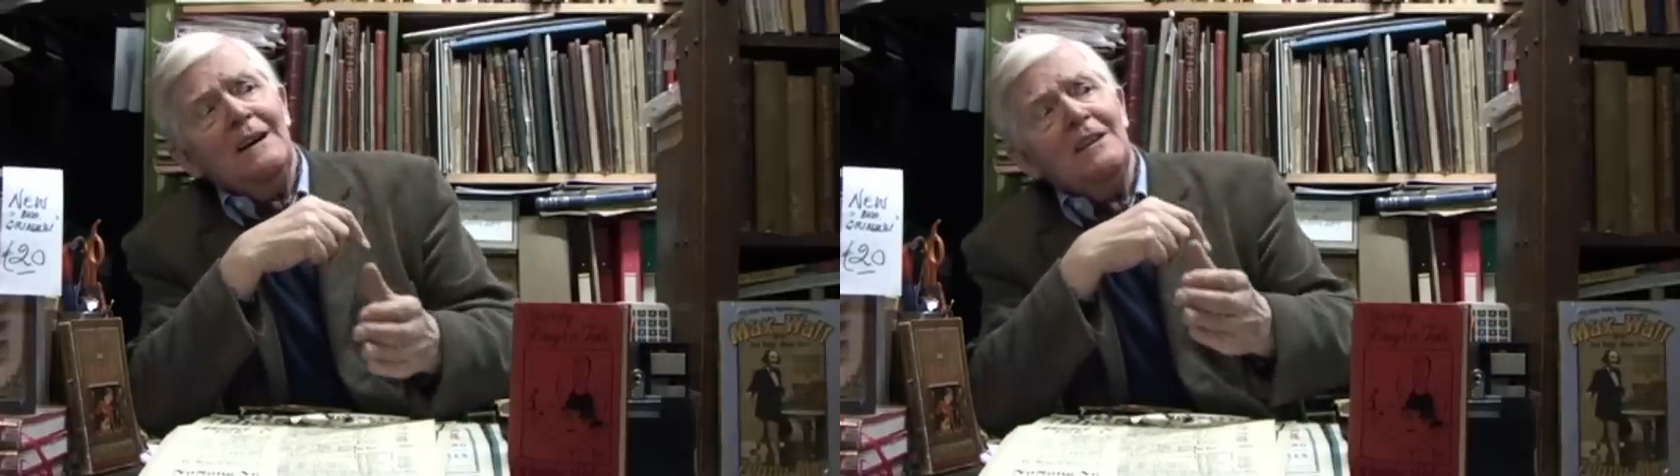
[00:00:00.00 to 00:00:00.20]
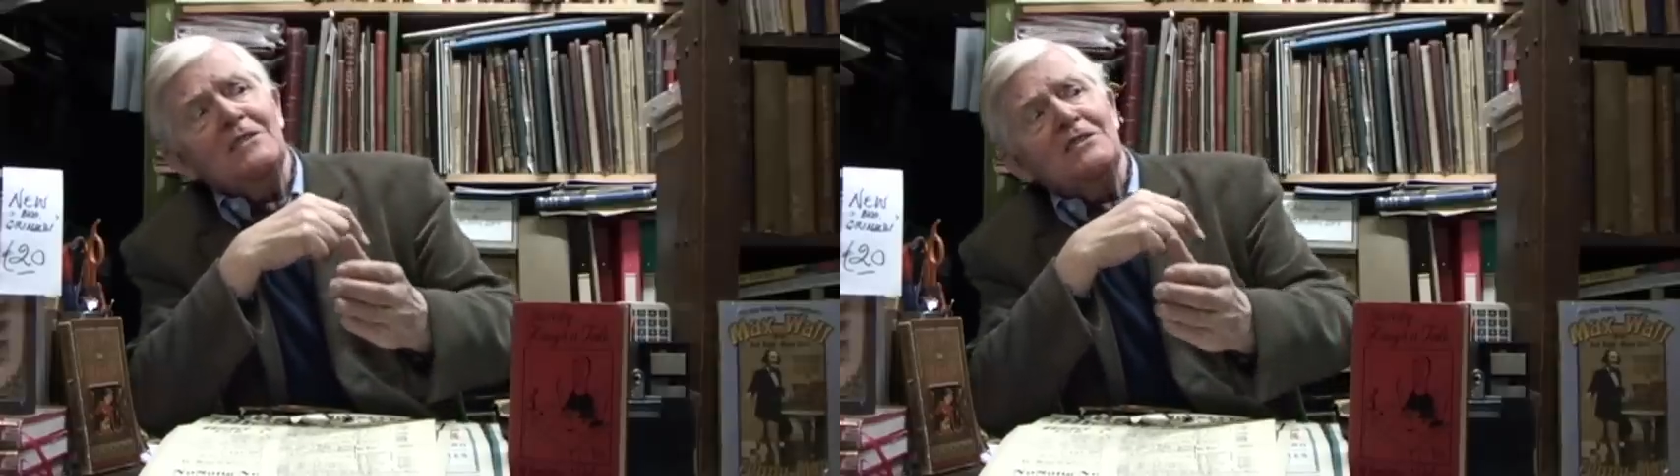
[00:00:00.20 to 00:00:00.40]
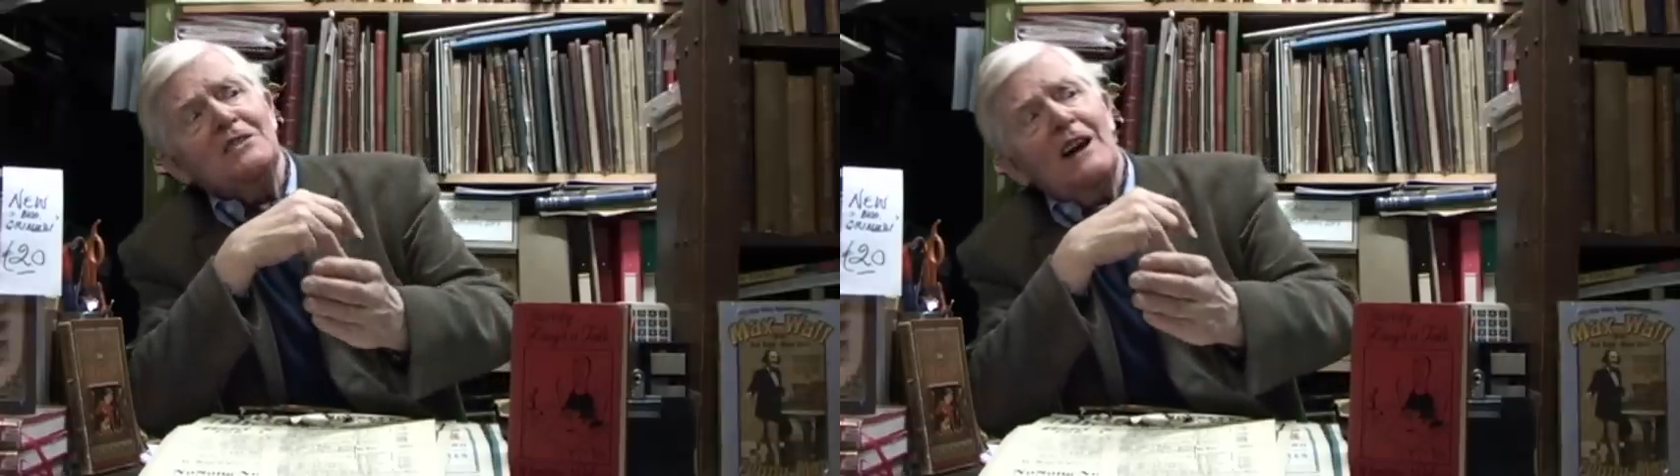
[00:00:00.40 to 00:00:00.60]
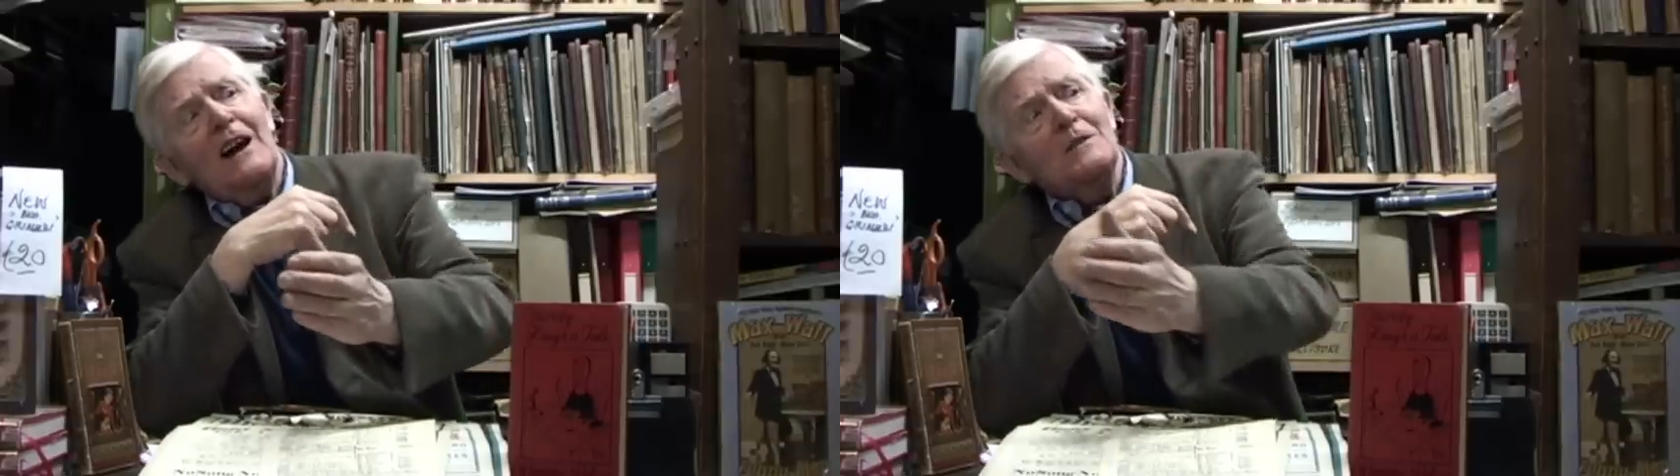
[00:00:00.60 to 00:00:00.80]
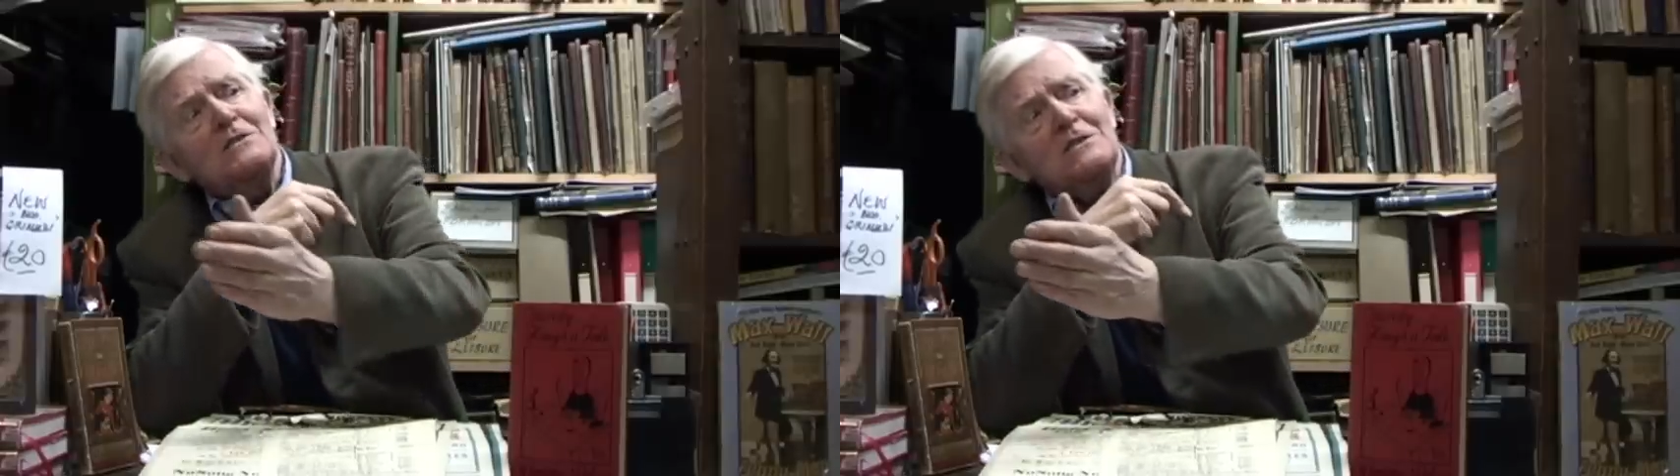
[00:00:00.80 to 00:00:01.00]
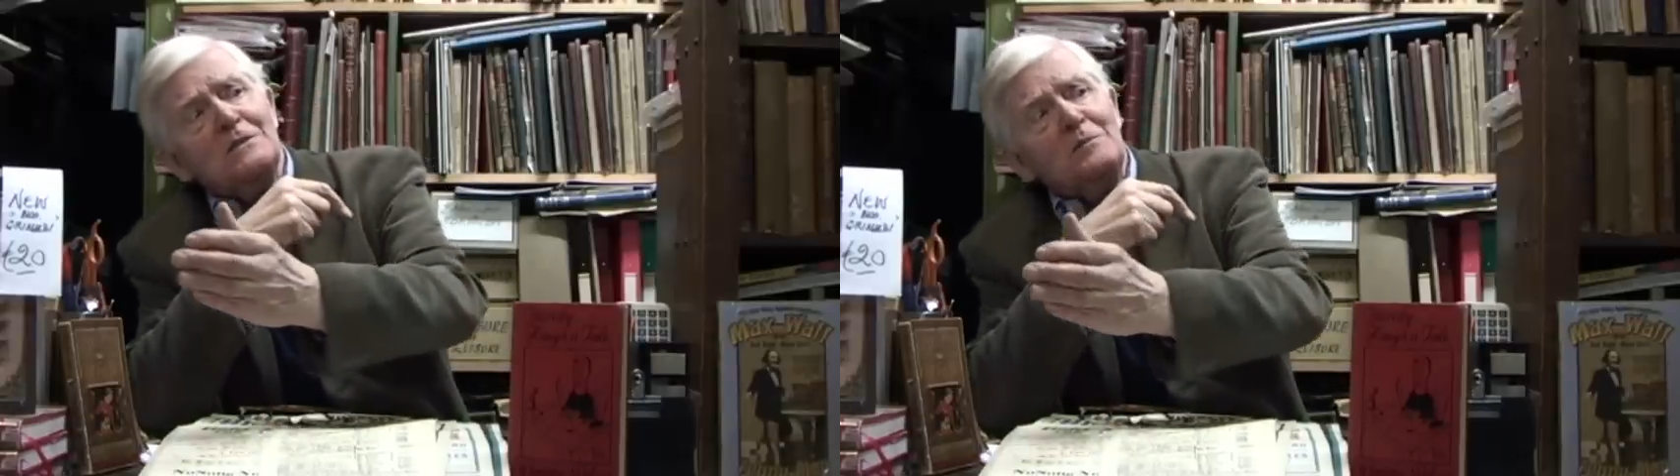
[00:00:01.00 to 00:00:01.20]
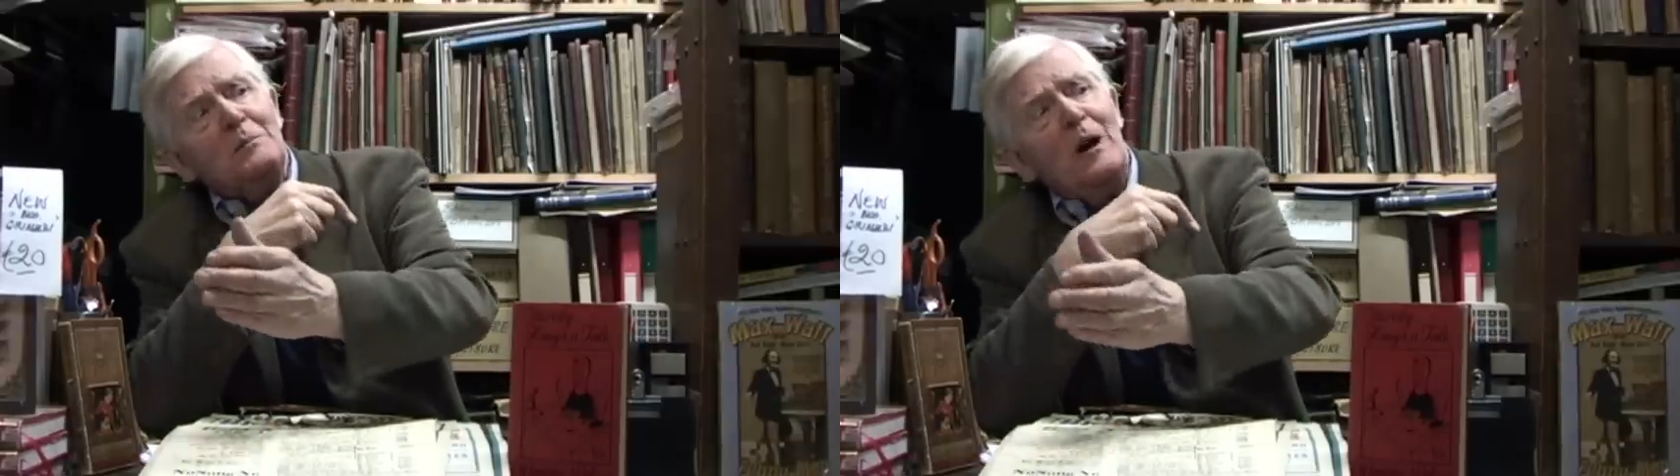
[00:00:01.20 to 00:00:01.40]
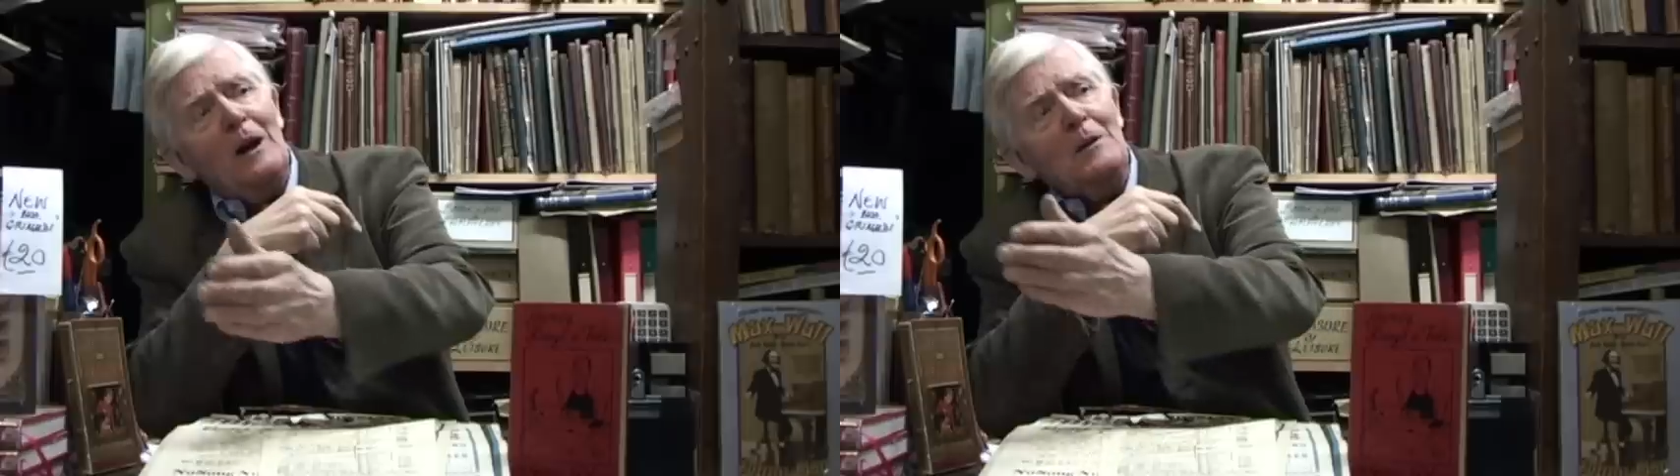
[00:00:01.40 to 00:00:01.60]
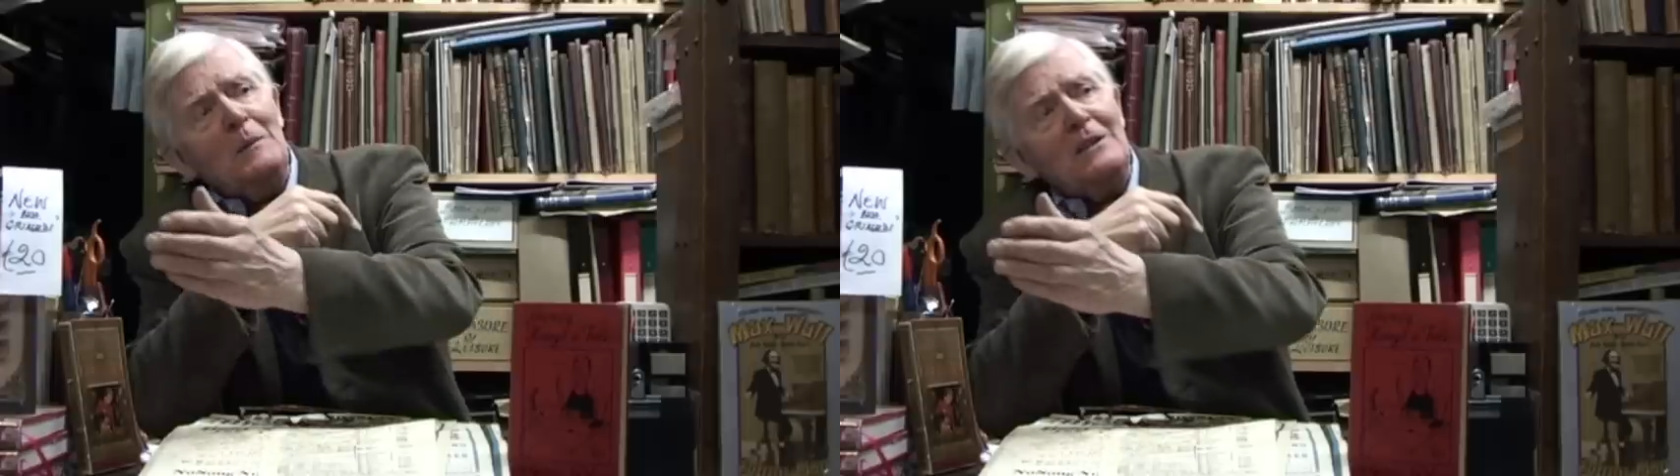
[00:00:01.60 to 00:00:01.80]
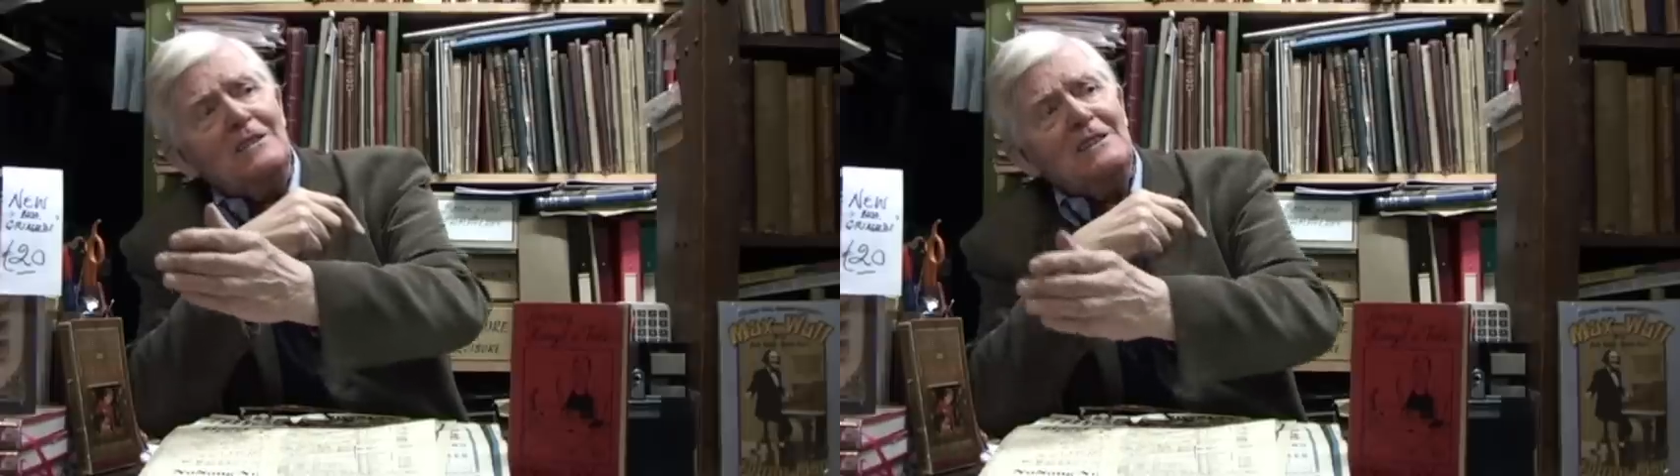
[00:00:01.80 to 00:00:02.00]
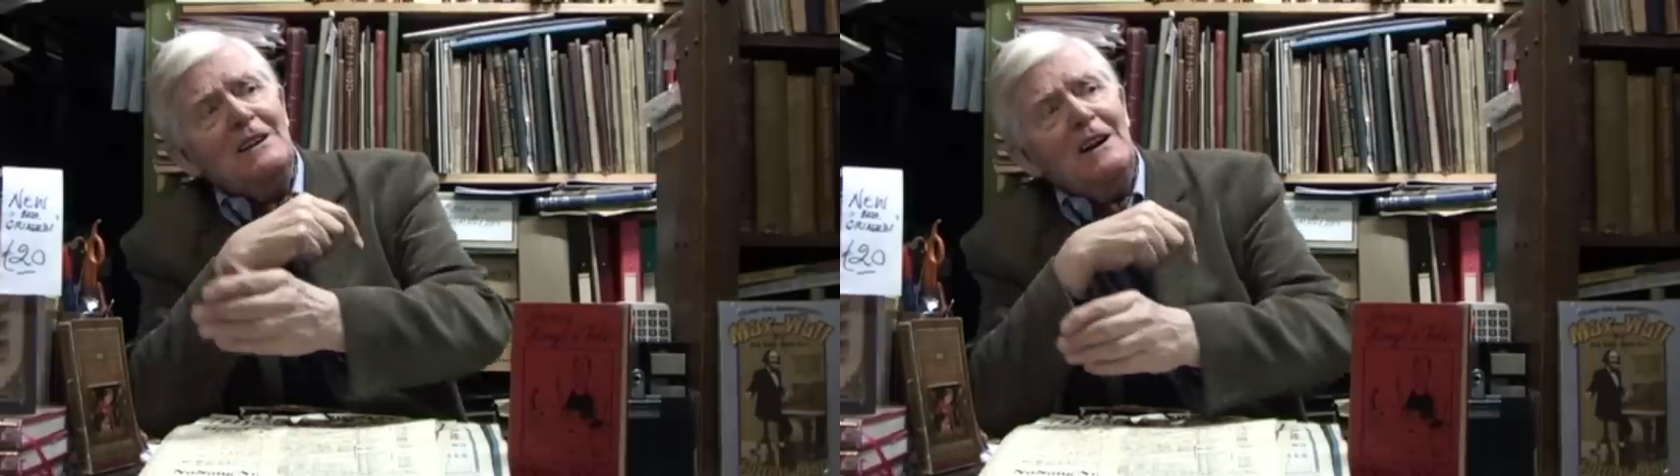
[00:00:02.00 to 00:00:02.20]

into the Houses of Parliament